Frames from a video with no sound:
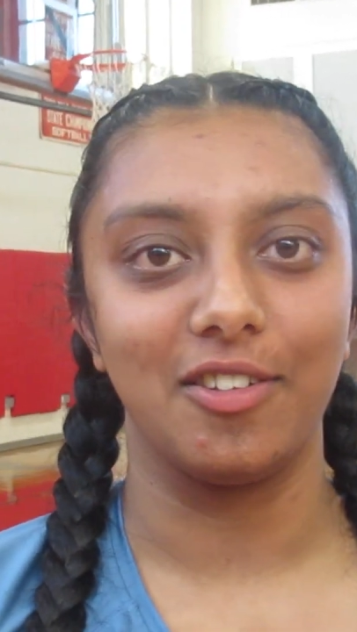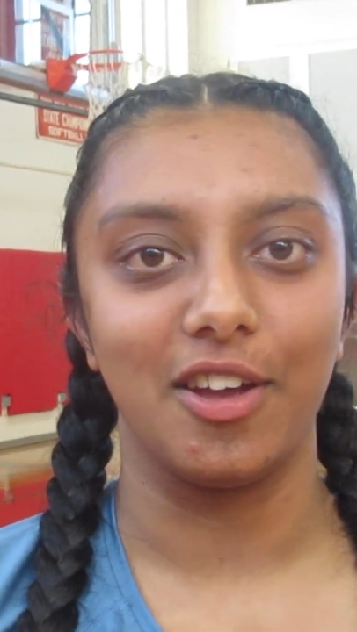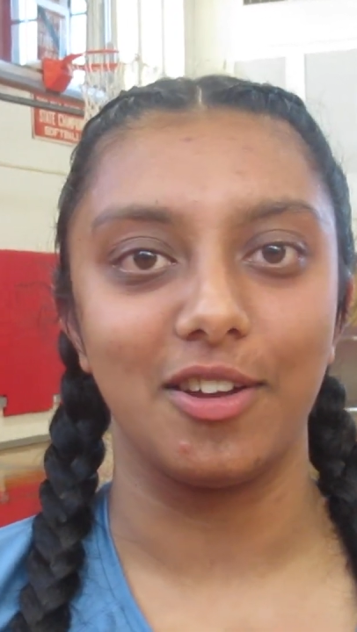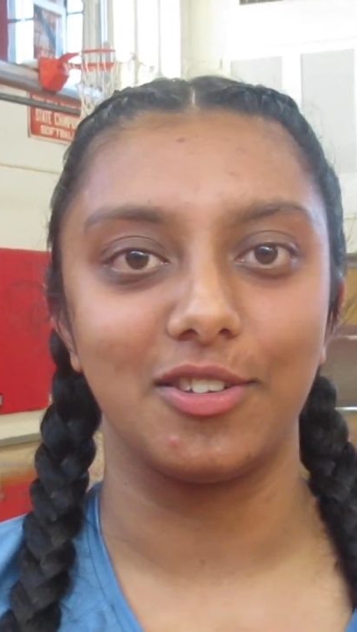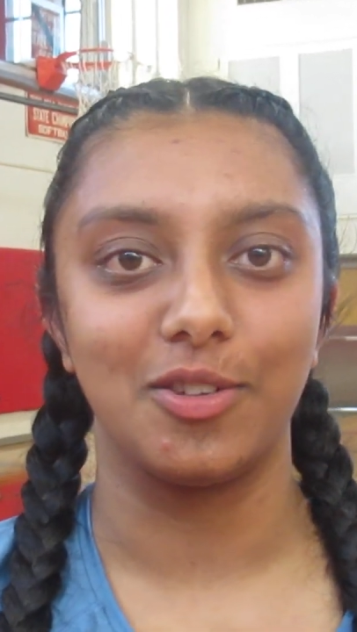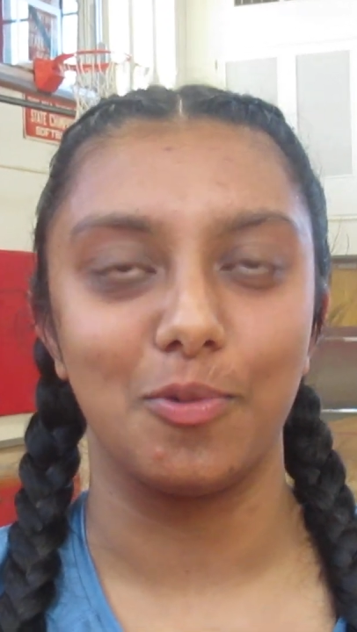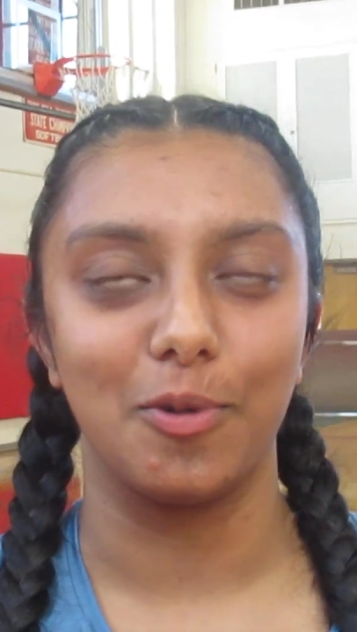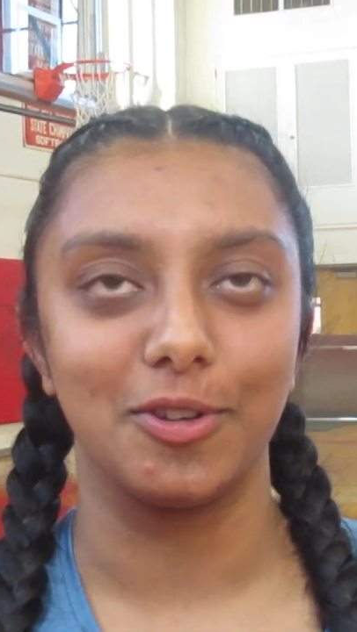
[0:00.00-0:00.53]

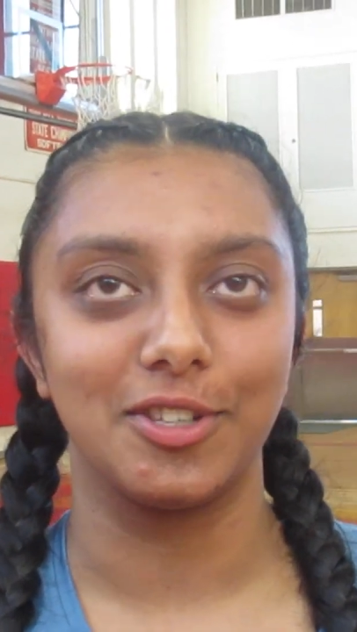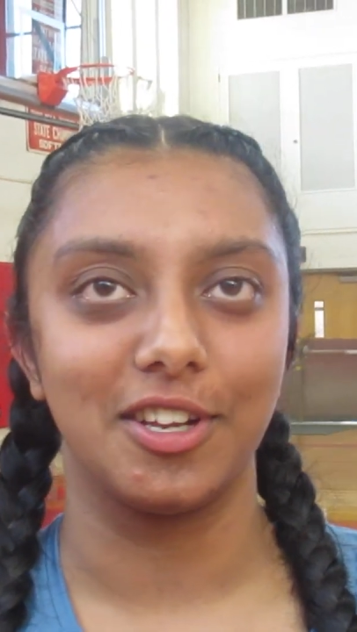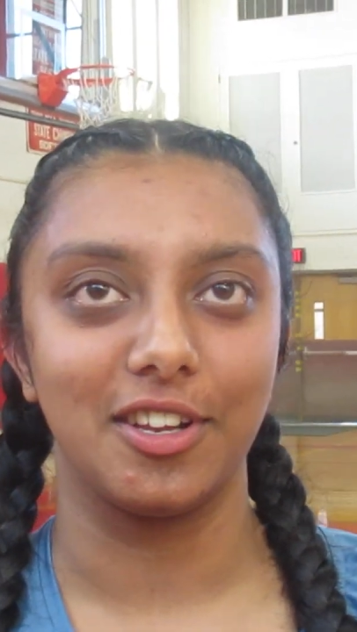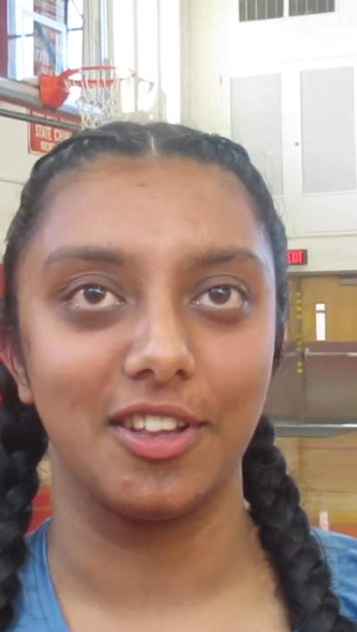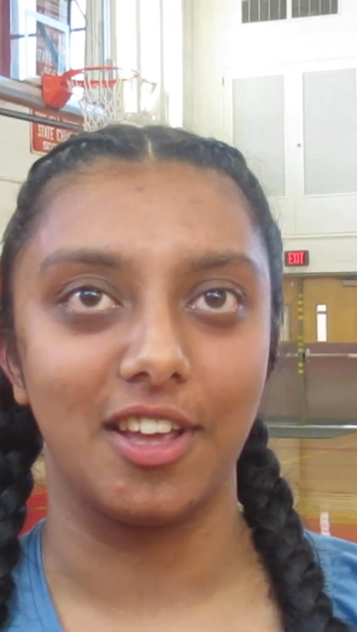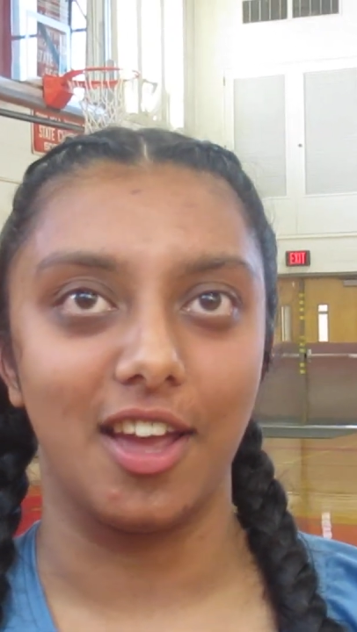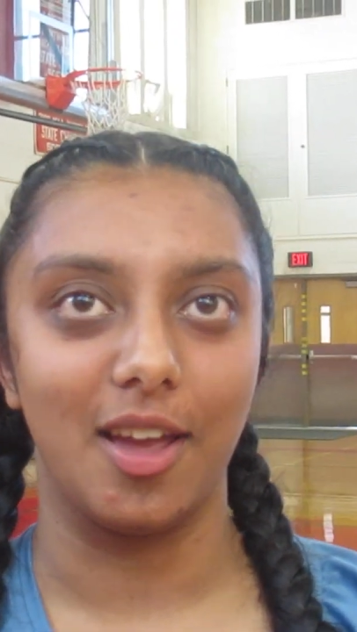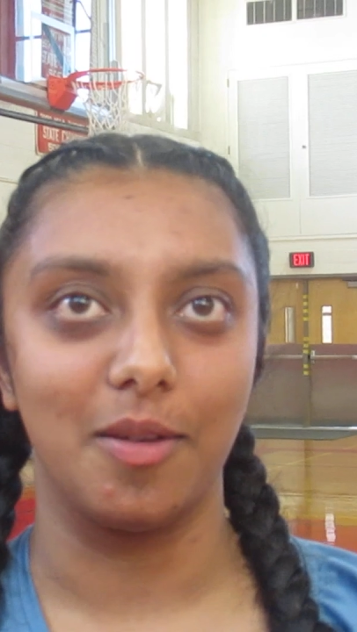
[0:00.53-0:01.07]
like towards the end of
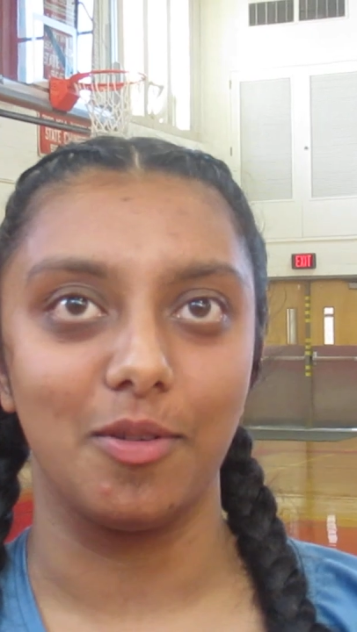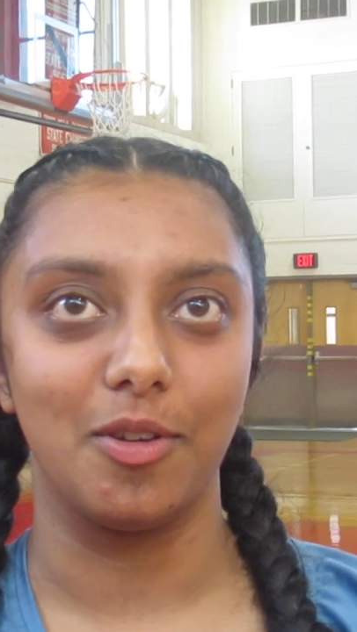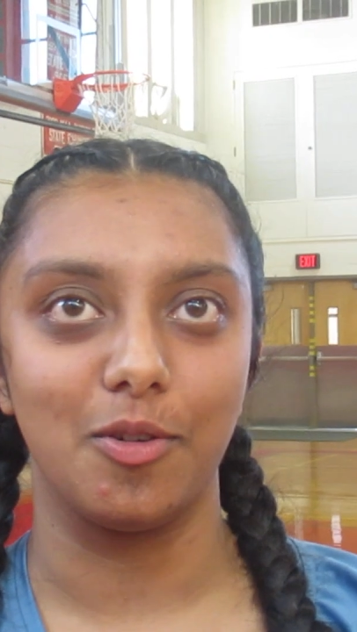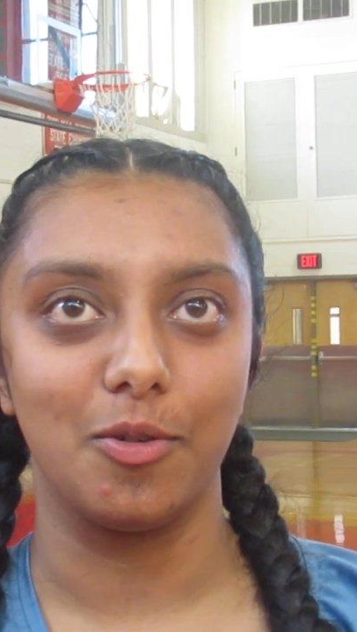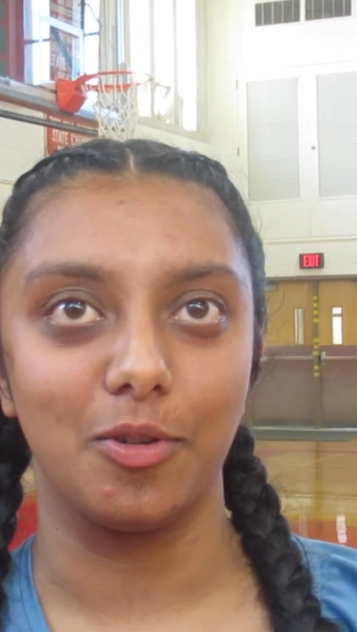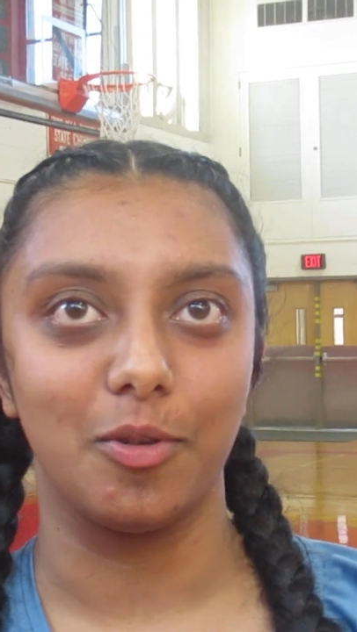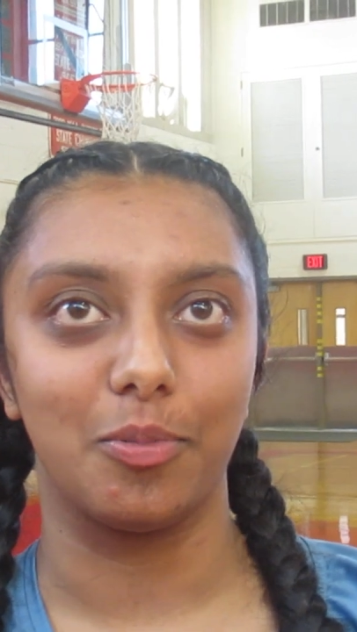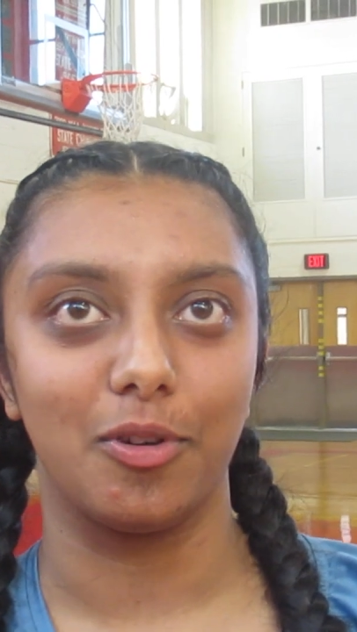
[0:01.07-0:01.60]
the game,
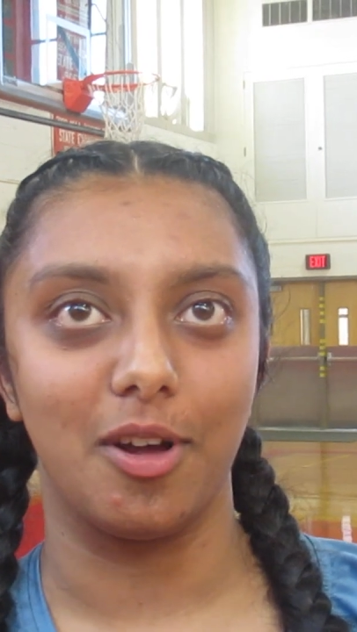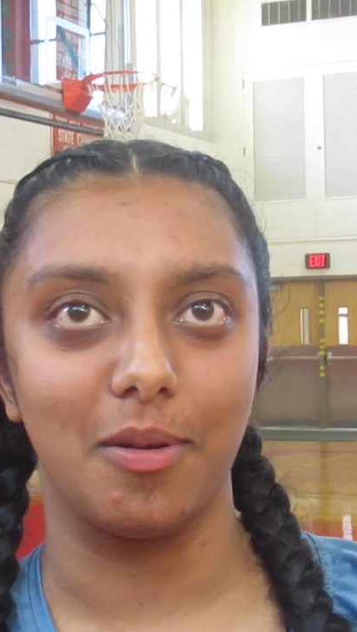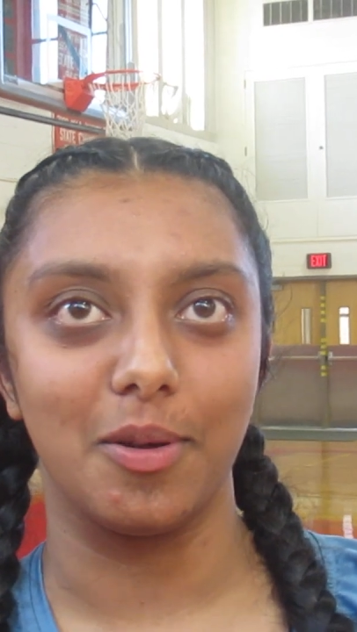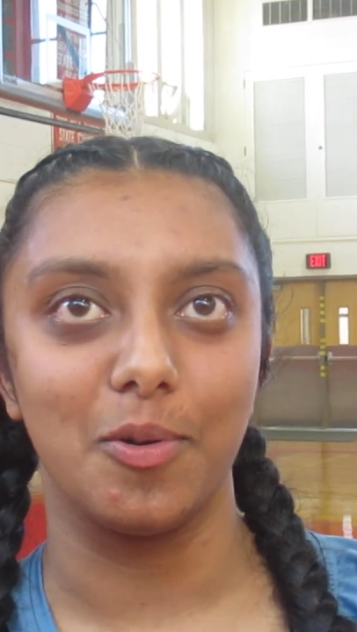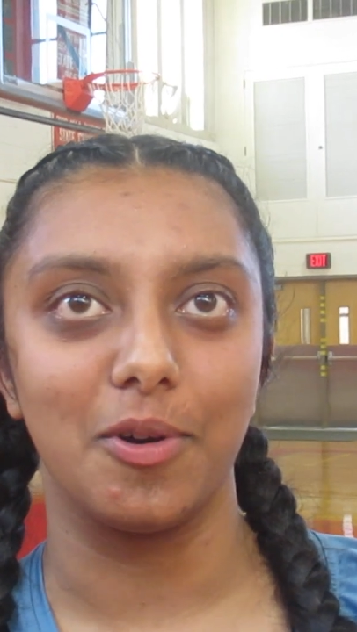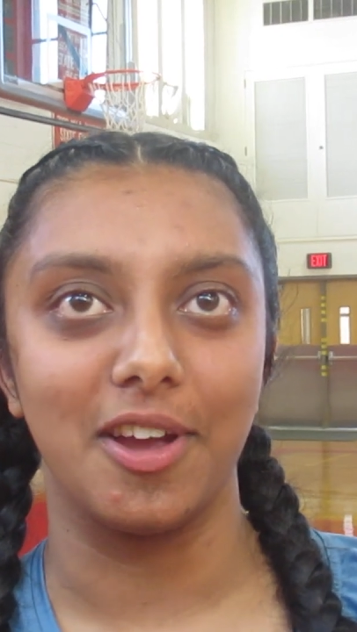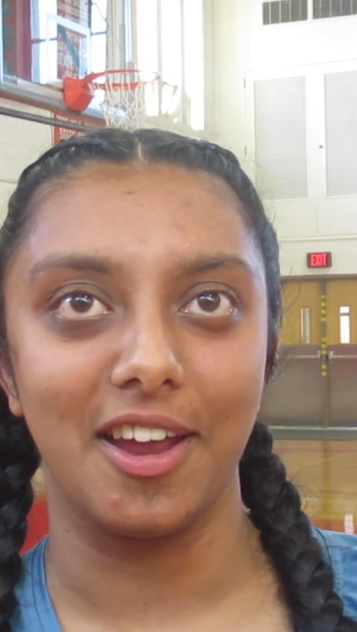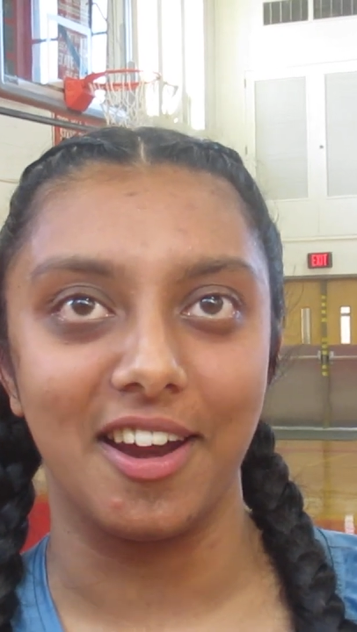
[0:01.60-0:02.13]
you probably
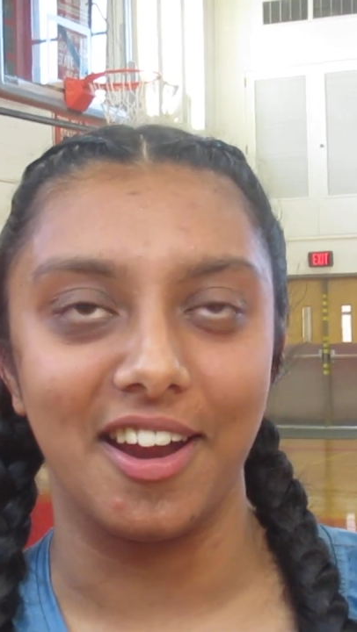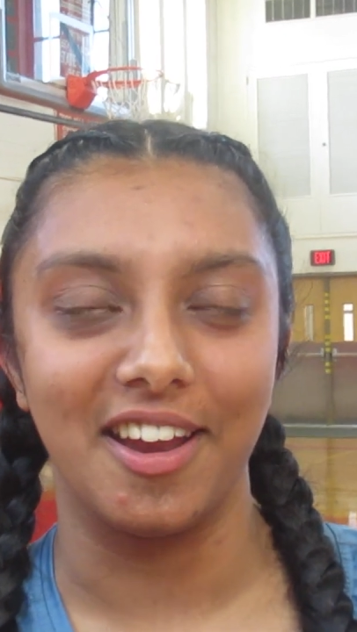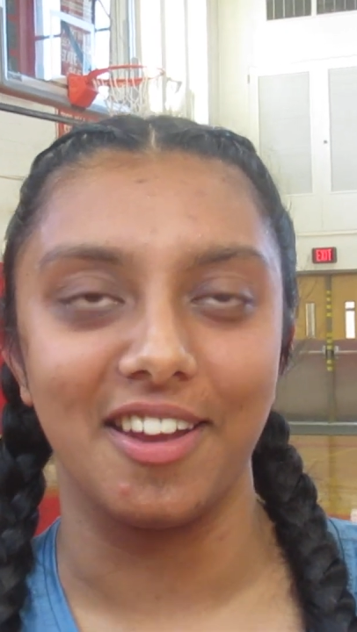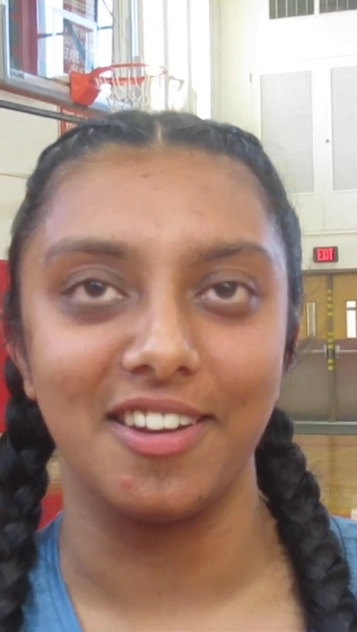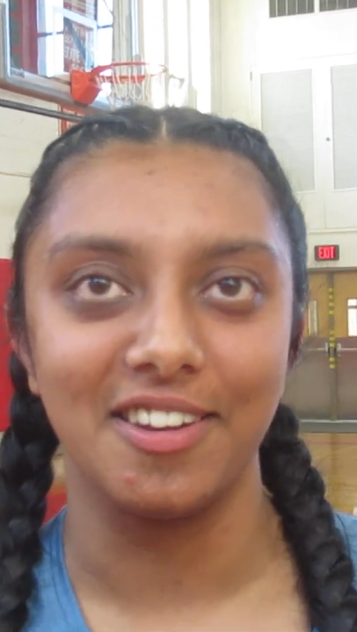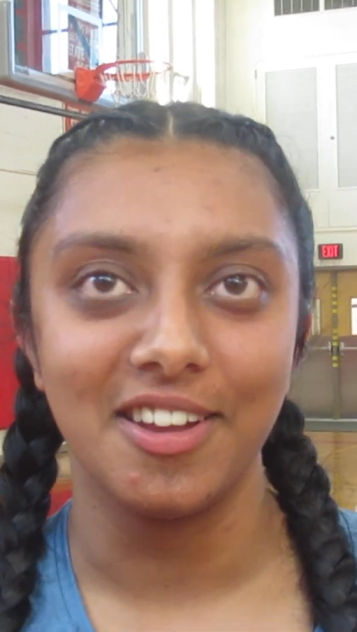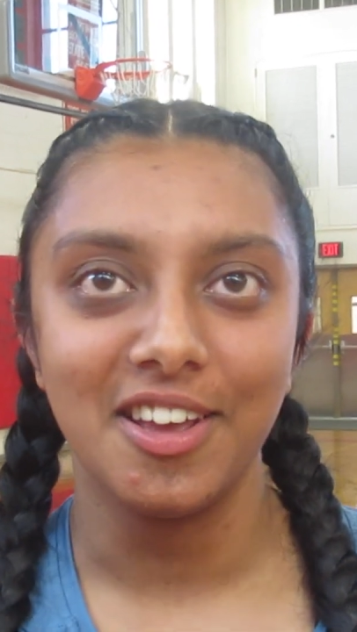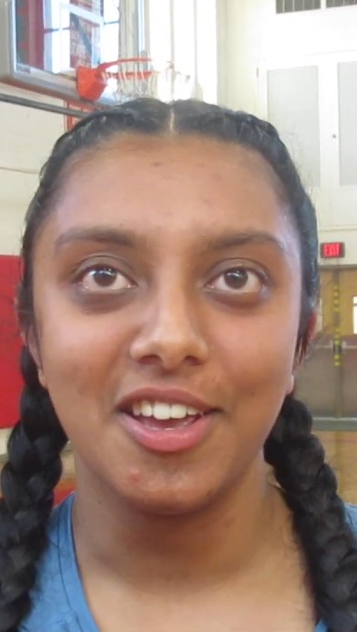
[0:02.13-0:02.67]
will get
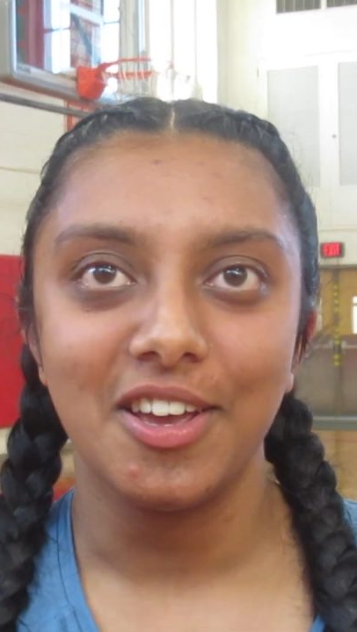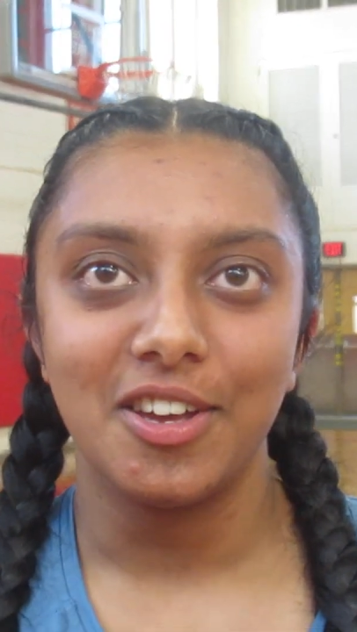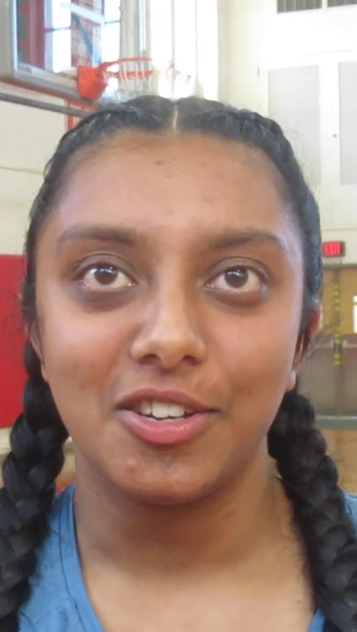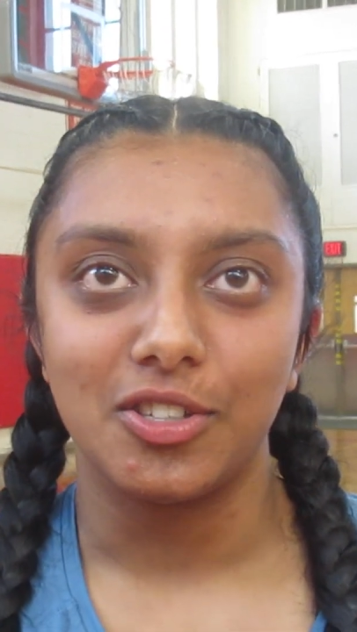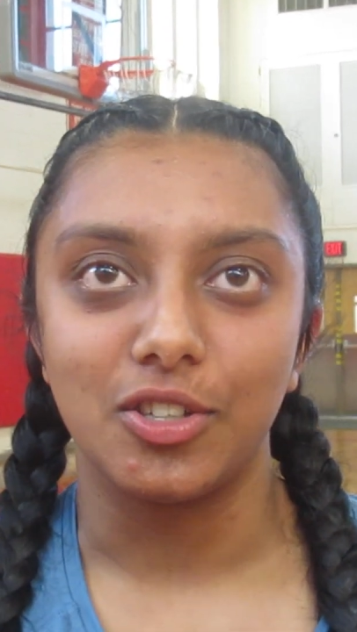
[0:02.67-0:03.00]
in.